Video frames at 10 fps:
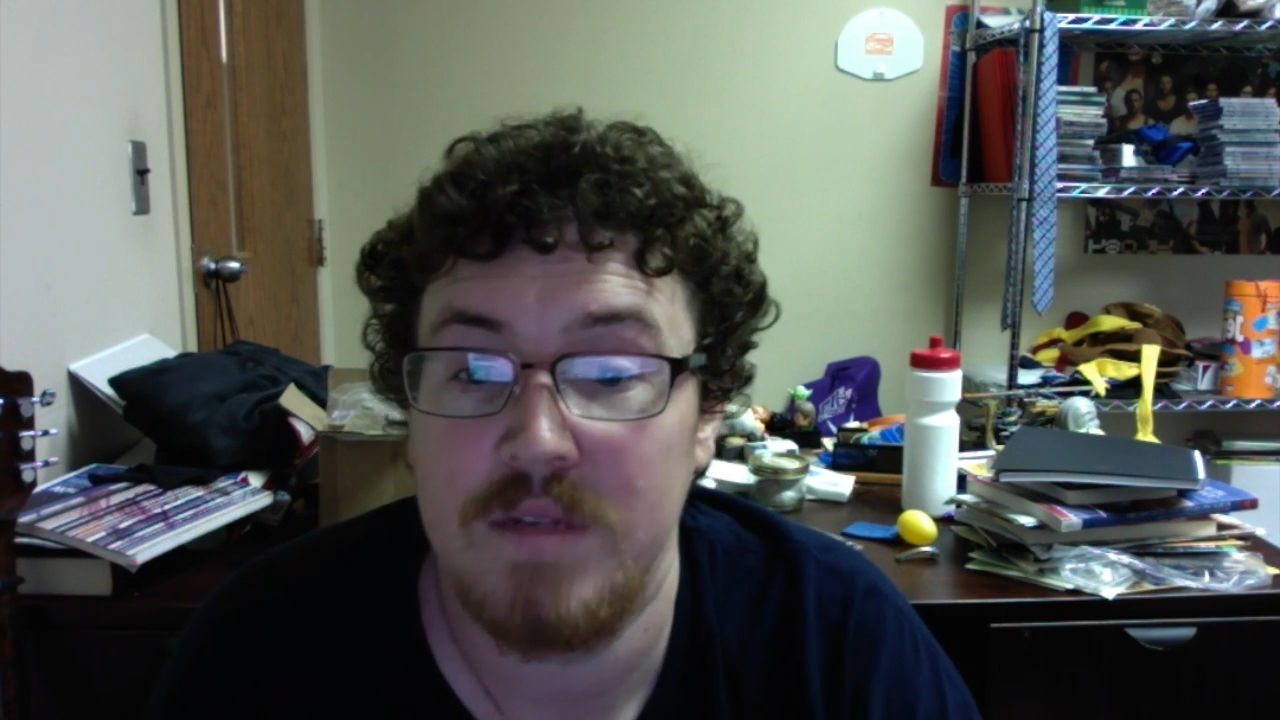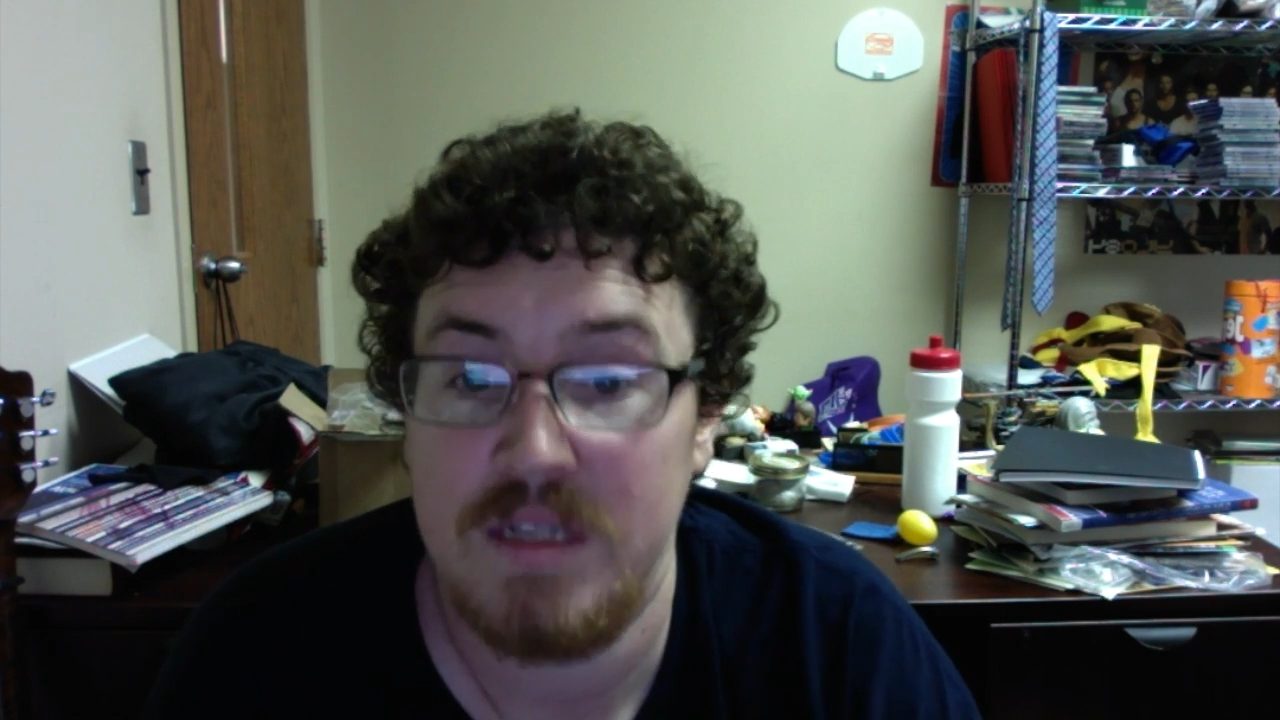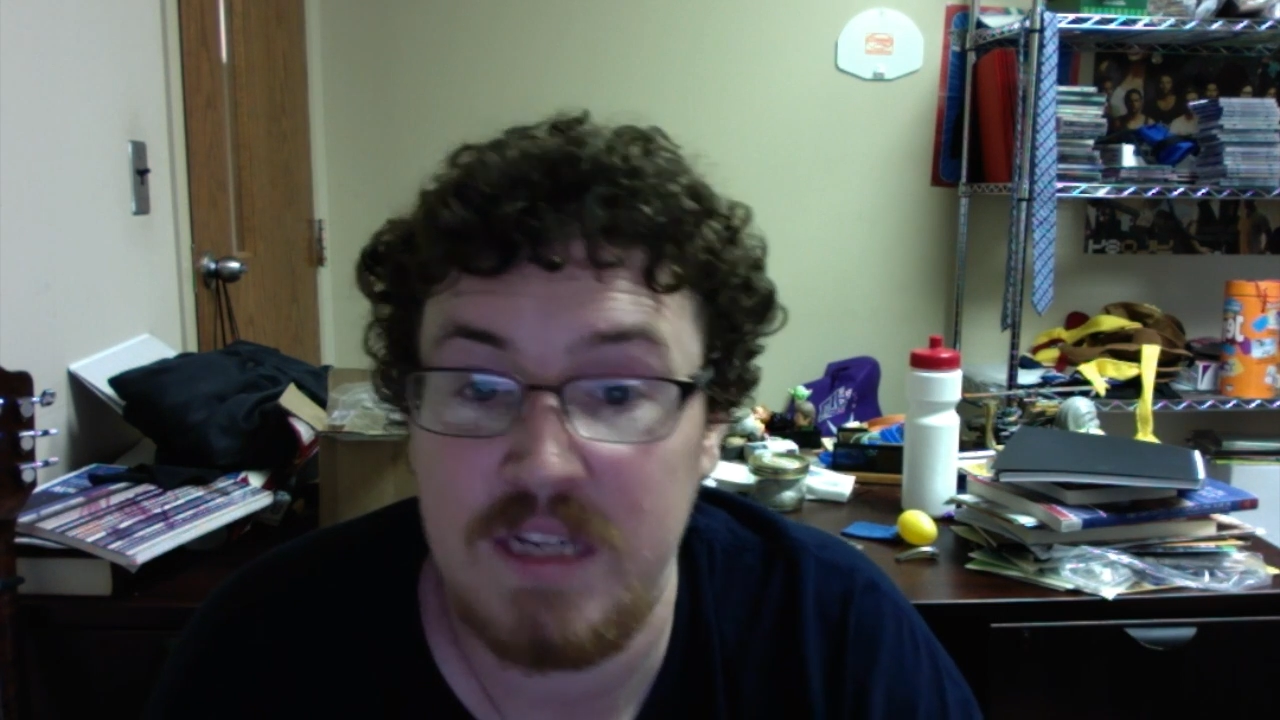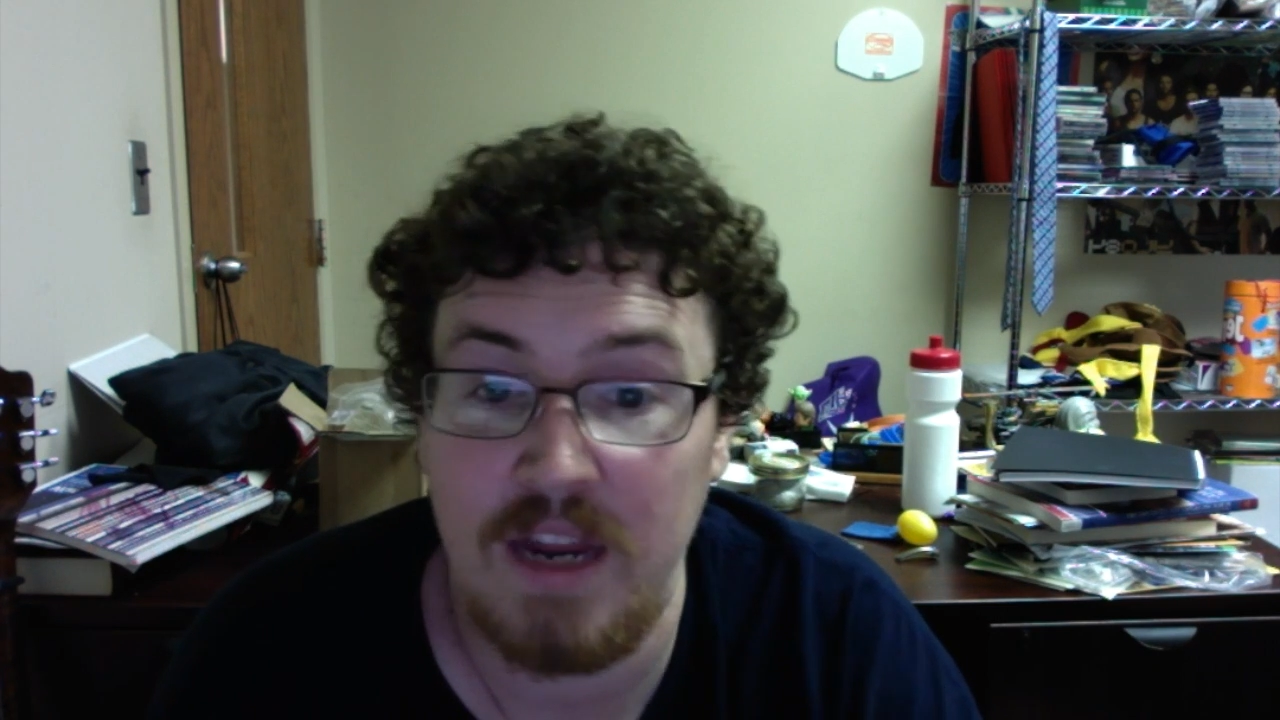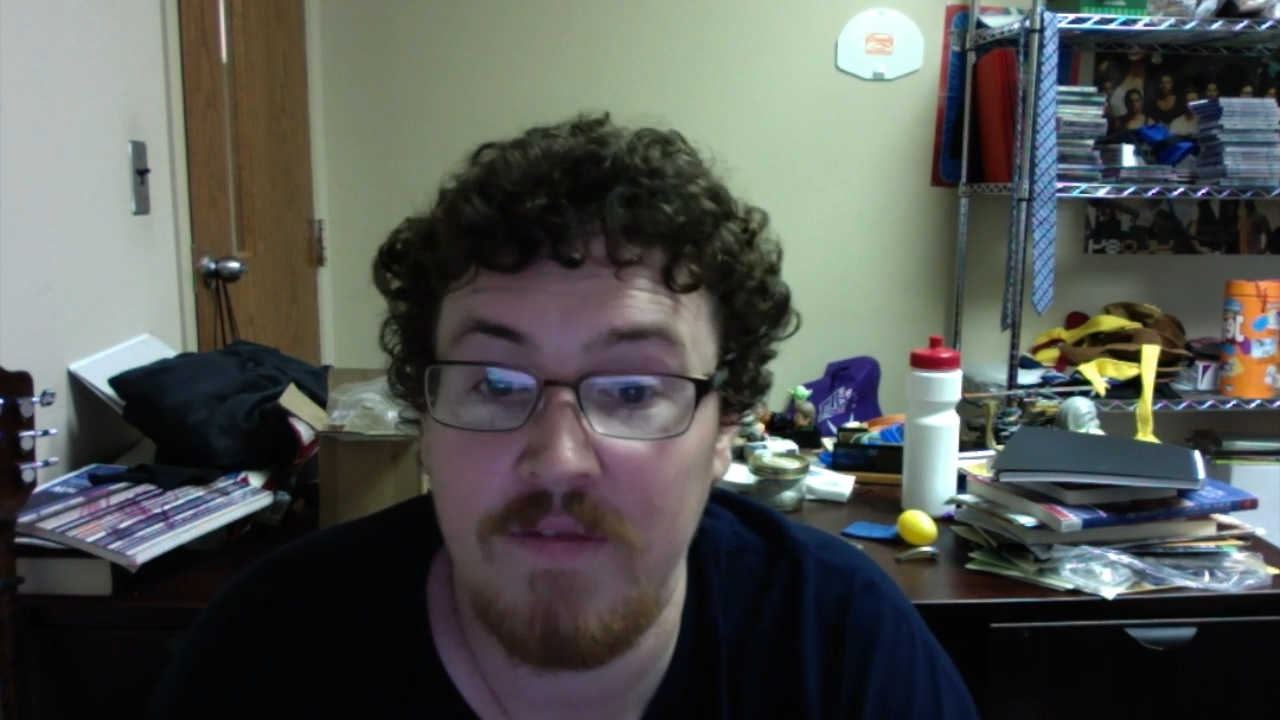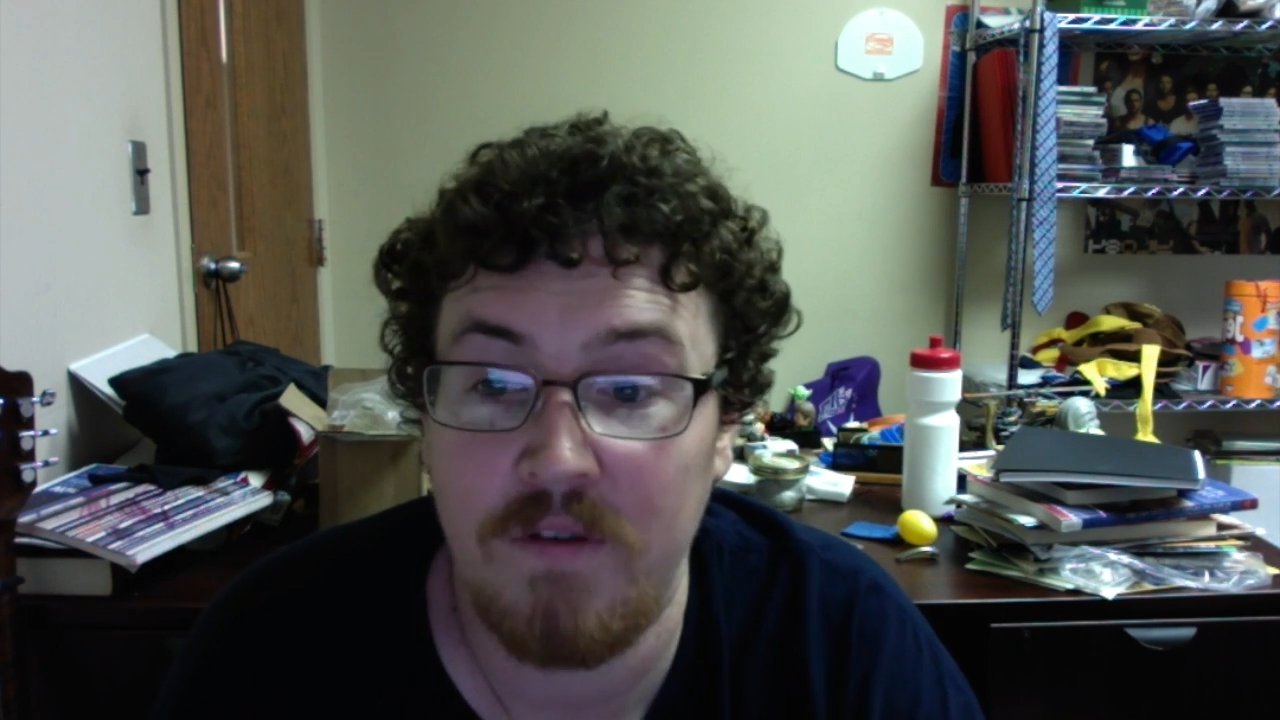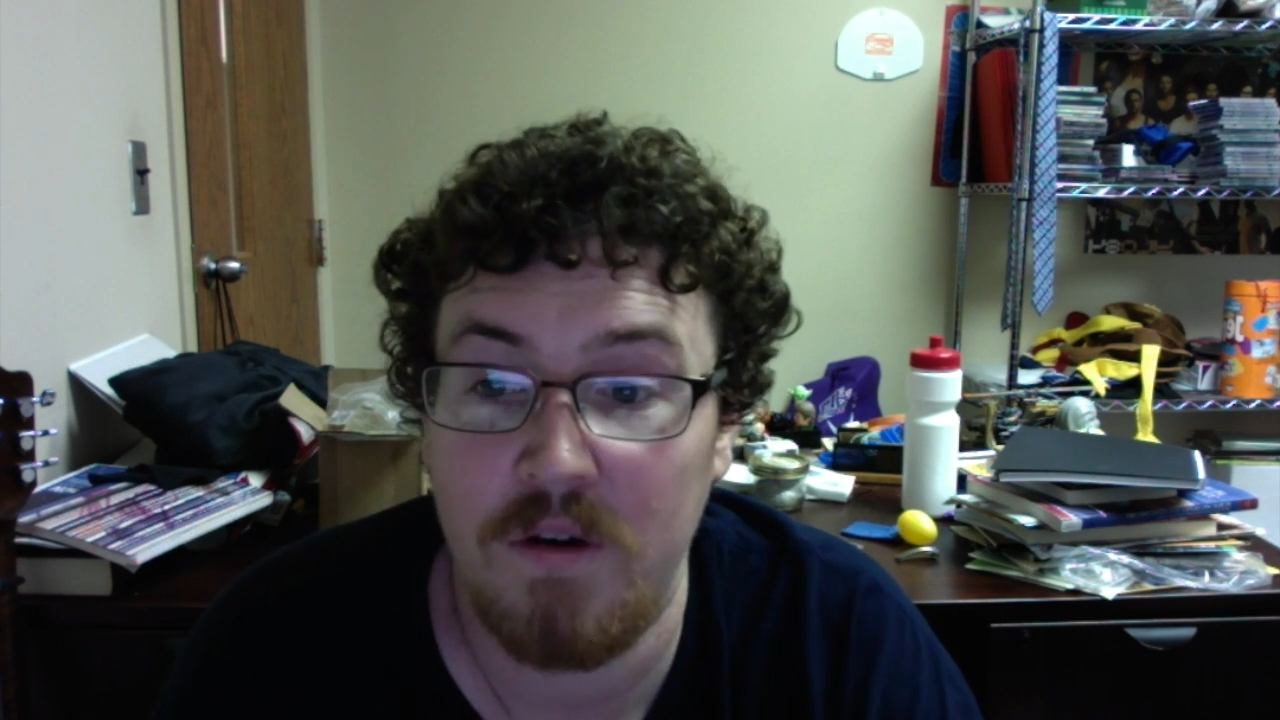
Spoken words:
10 for